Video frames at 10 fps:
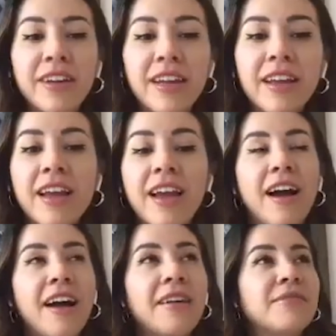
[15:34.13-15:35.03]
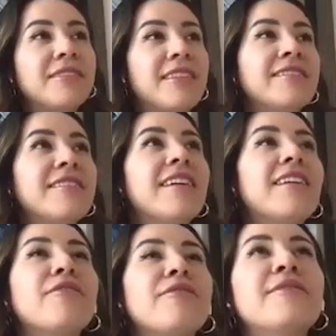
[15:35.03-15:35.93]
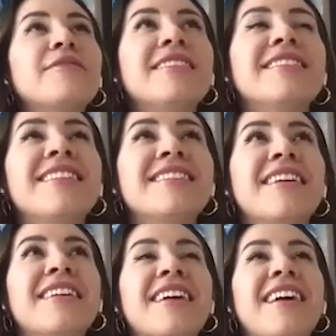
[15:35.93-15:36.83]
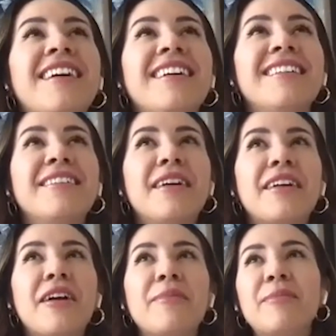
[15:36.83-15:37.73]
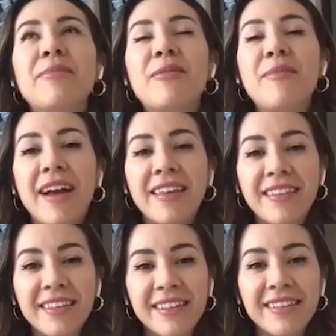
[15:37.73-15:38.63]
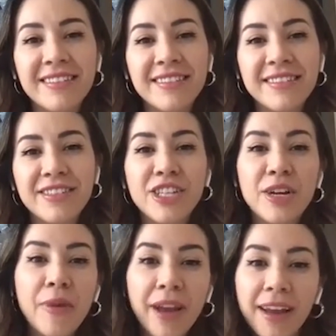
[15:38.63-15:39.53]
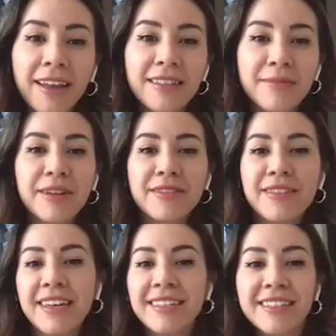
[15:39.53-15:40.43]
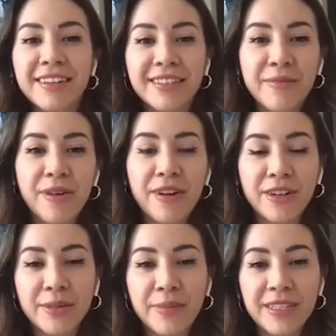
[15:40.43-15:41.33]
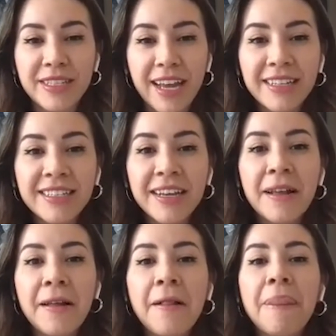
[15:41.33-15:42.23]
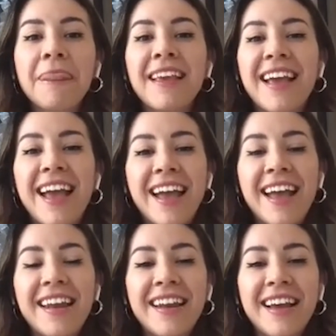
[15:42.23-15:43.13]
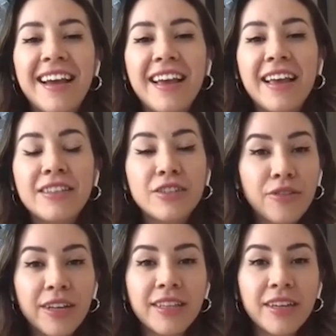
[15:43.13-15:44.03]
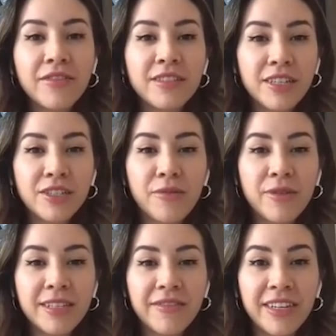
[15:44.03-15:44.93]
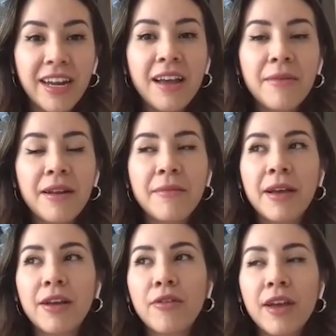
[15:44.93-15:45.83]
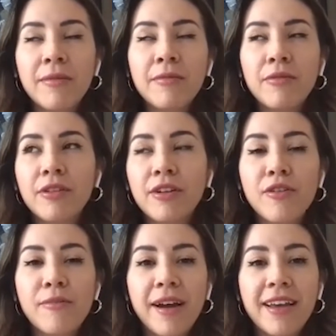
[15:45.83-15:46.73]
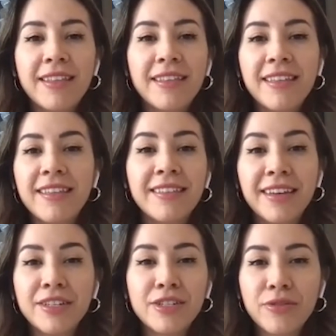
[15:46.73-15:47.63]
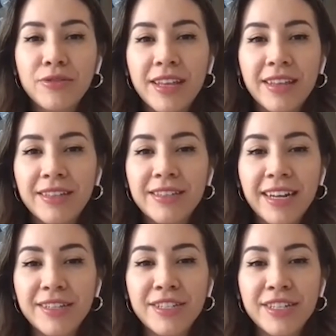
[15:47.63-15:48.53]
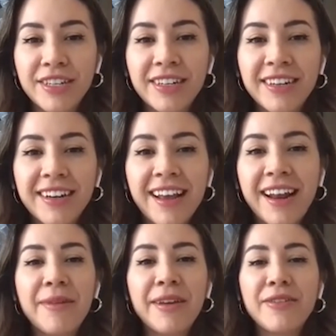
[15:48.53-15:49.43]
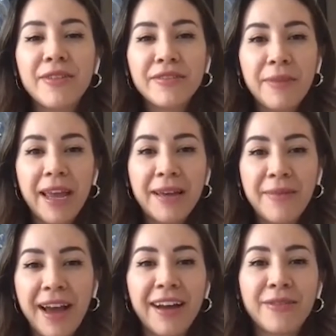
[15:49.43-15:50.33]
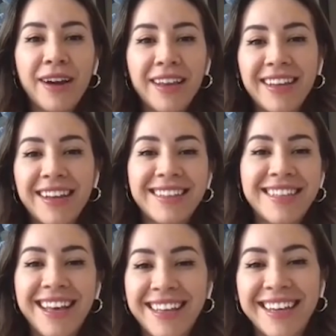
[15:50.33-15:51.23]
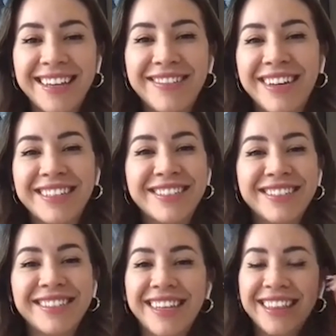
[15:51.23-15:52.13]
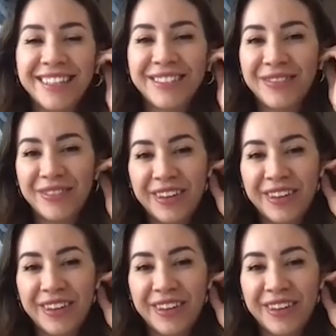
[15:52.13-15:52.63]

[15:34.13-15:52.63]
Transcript: funny, Stacy, I don't know if you've seen the TikTok on like how people are buying like these G-Wagons because they can deduct them 100%. Mm-hmm. And it's a great thing for Section 179, but I'm like, okay, people are going to go buy it and then they think they can just go sell it next year. I'm like, you have to pay it back, right? Like, it's not like you can just get this for